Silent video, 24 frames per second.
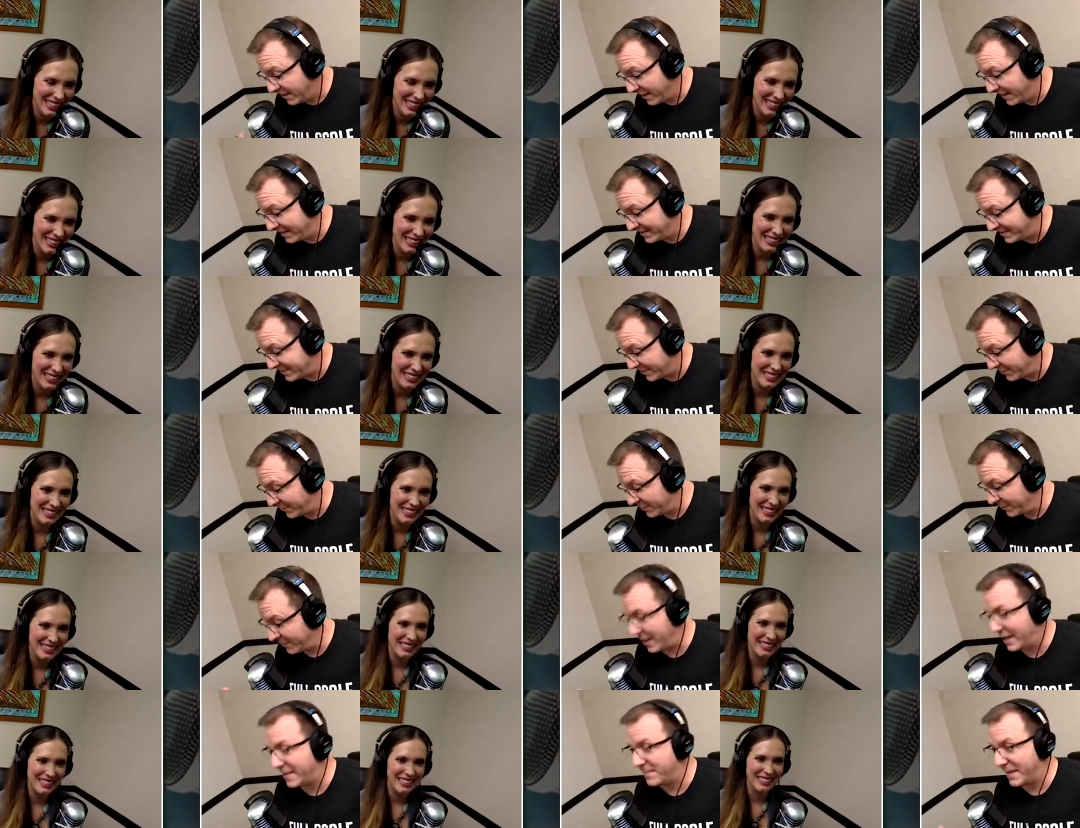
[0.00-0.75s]
Speaker 1: right, so
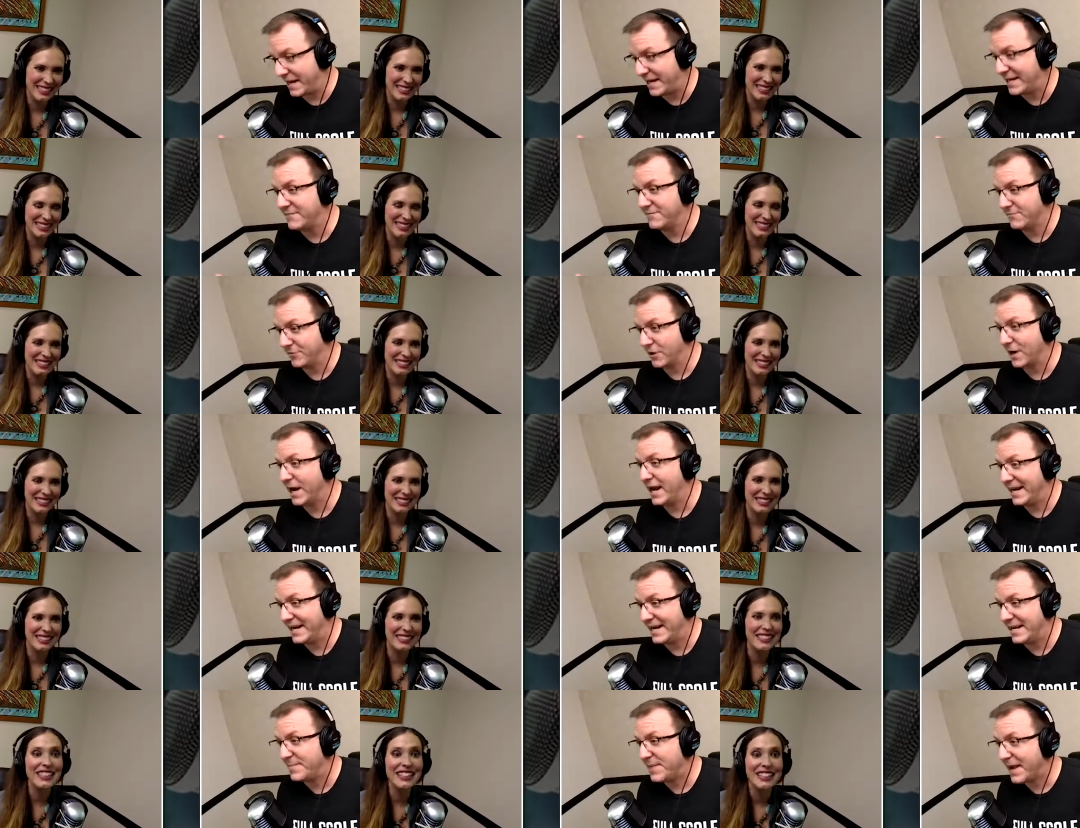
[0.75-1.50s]
they're like making
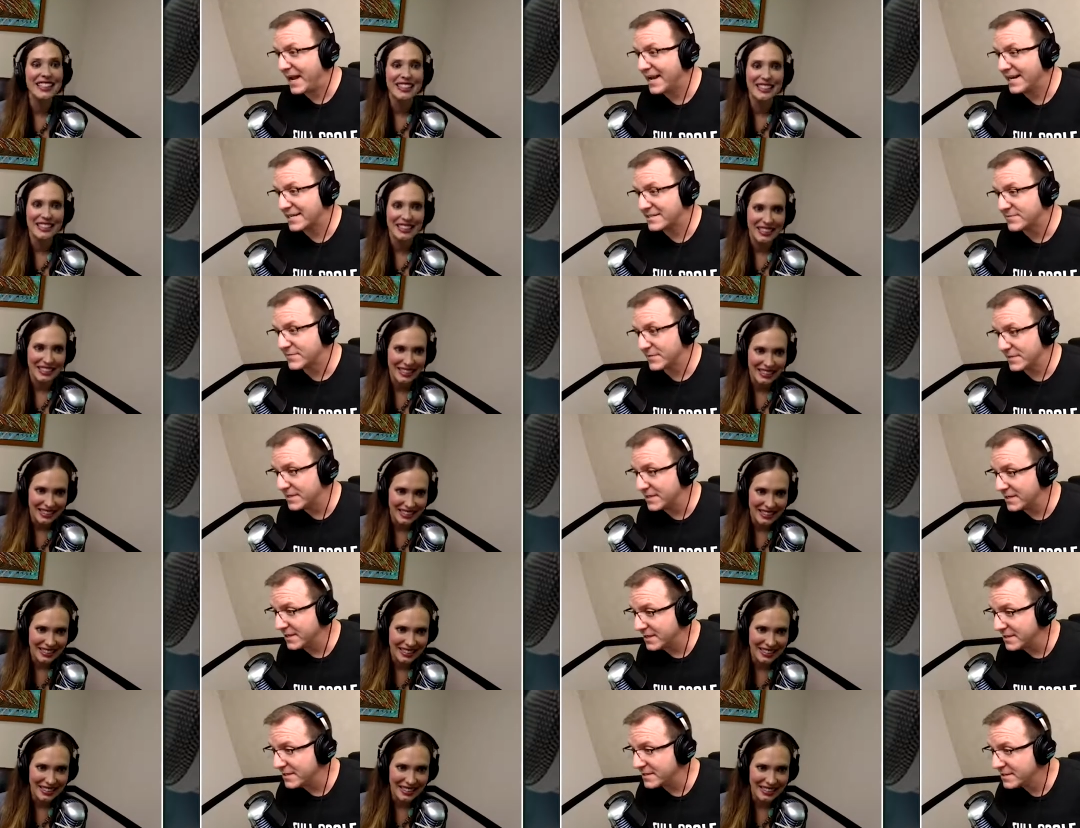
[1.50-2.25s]
variety packs for the
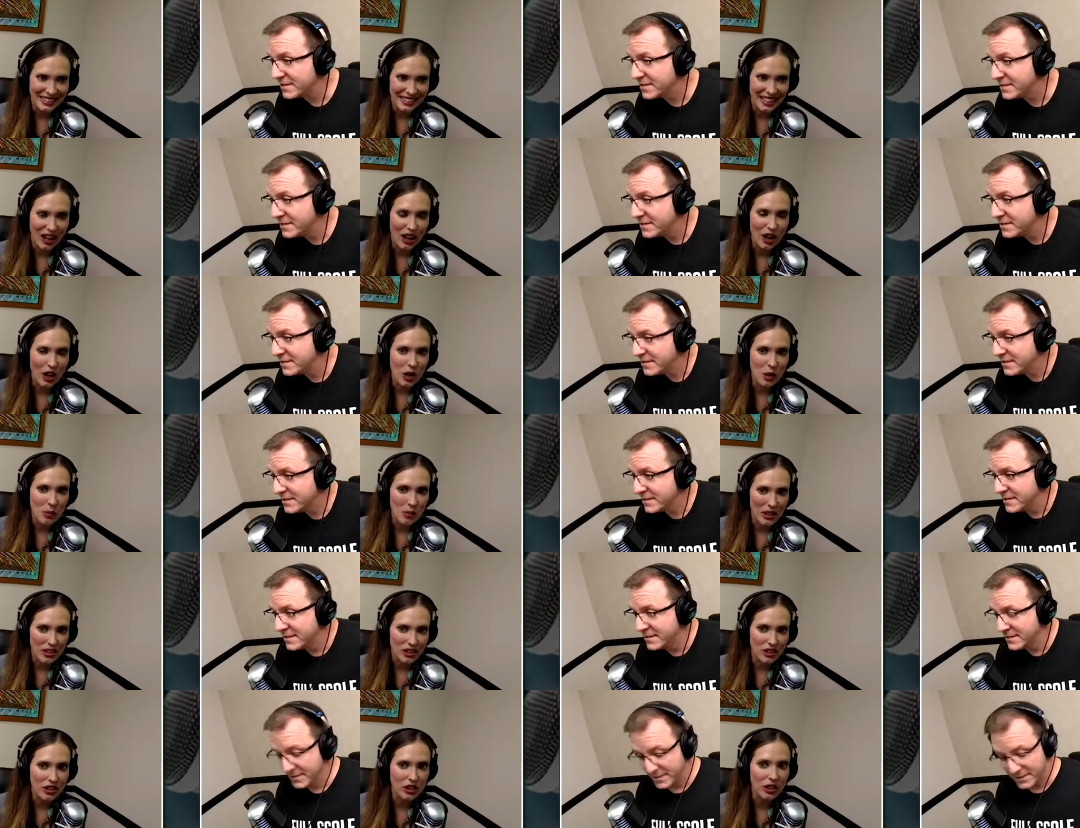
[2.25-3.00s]
dog.
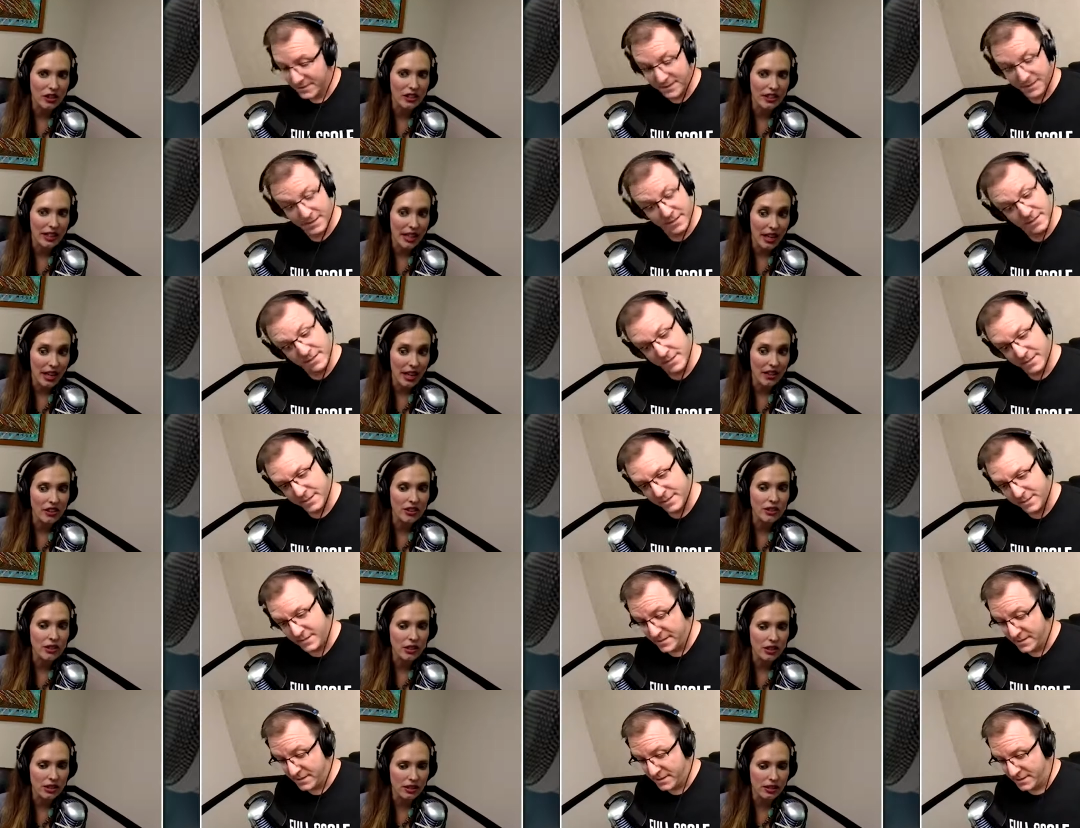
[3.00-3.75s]
Speaker 2: Um, so yeah,
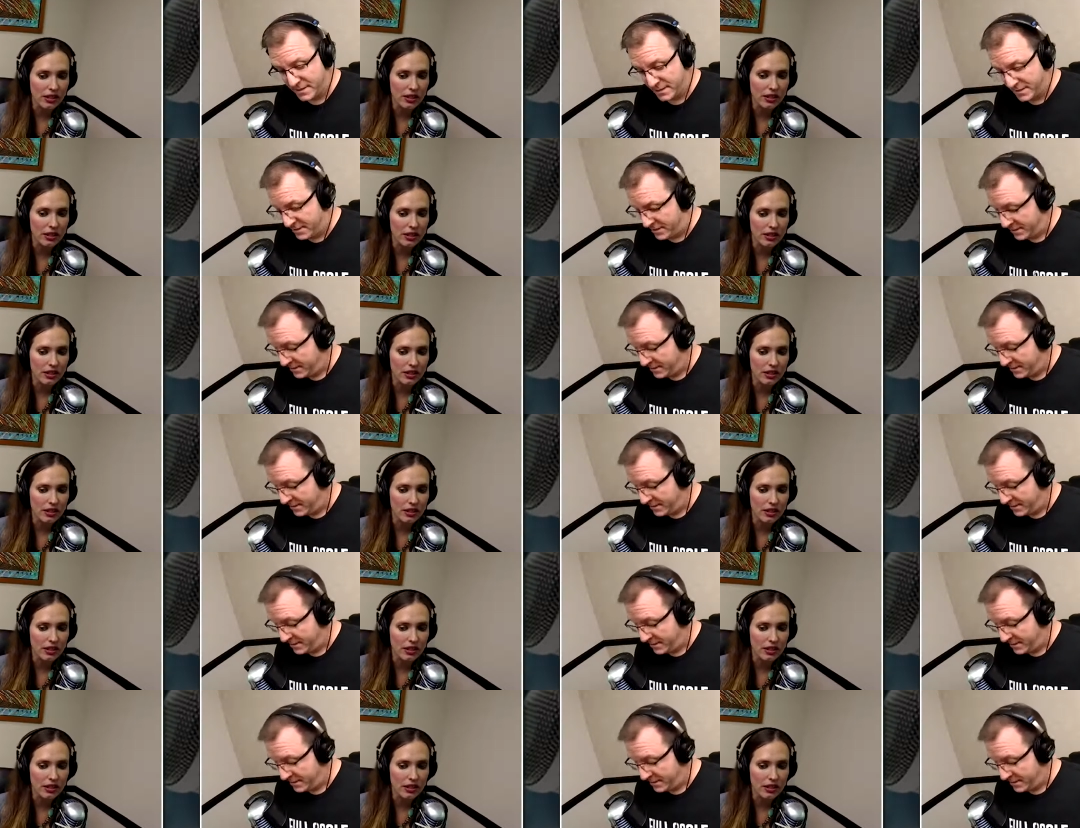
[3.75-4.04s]
there's there's a